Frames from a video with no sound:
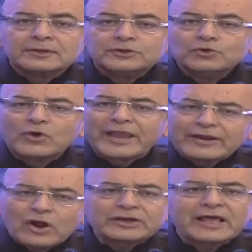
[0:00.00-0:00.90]
you
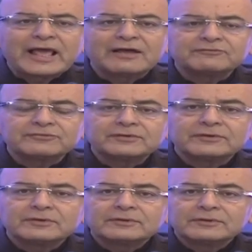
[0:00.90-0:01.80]
cannot have
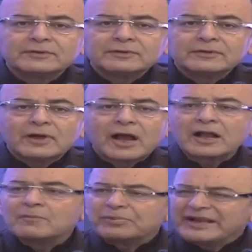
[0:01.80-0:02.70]
a
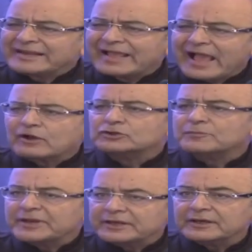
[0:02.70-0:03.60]
complete gag on the
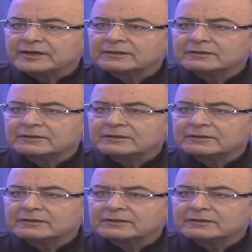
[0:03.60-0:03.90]
media.